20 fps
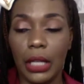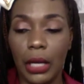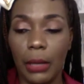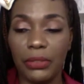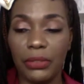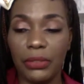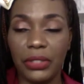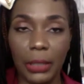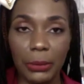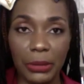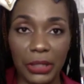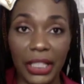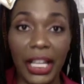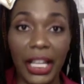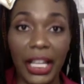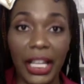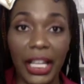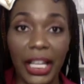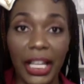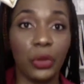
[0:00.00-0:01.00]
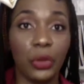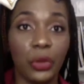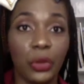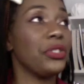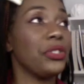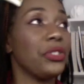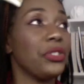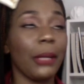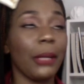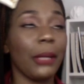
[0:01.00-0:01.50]
subject has to
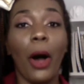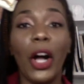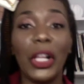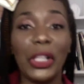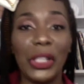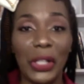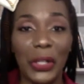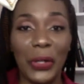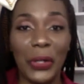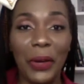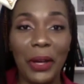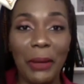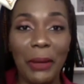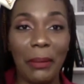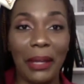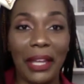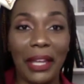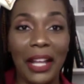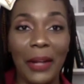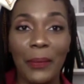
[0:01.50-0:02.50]
set up all of the equipment,